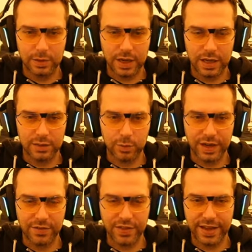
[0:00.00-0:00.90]
And
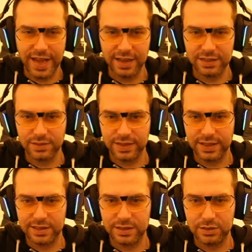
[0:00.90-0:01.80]
whenever they
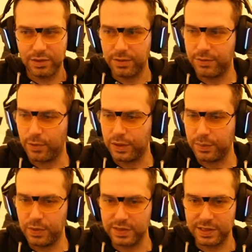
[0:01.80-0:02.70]
activate, you have a
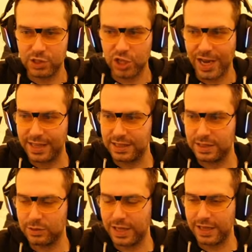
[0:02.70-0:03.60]
40% chance
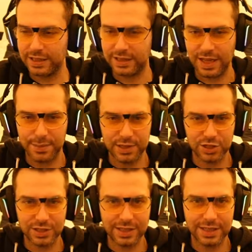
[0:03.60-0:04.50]
to get a
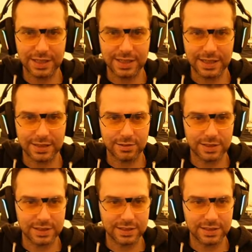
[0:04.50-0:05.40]
damage increase.
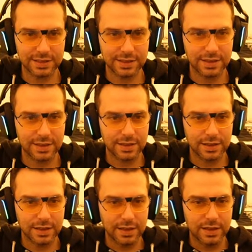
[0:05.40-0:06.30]

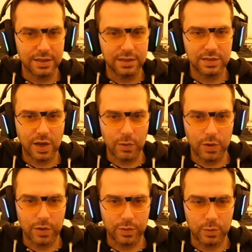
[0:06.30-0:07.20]

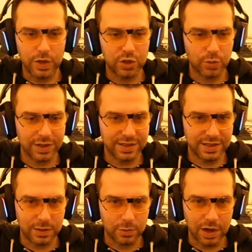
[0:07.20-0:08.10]
Sauron, which one is
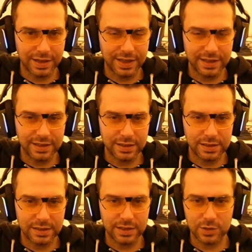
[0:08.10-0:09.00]
he running?
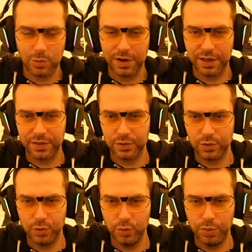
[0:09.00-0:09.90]
He is running the
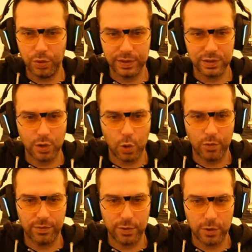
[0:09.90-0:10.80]

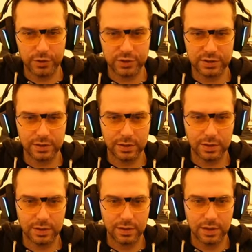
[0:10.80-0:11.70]
2.0 version.
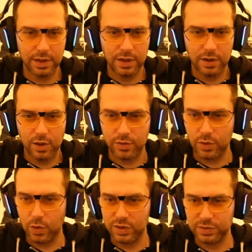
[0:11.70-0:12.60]
Of
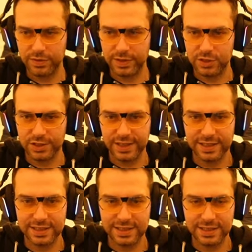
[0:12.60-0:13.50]
course with
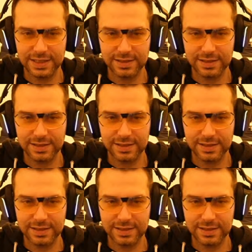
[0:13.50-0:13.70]
agility.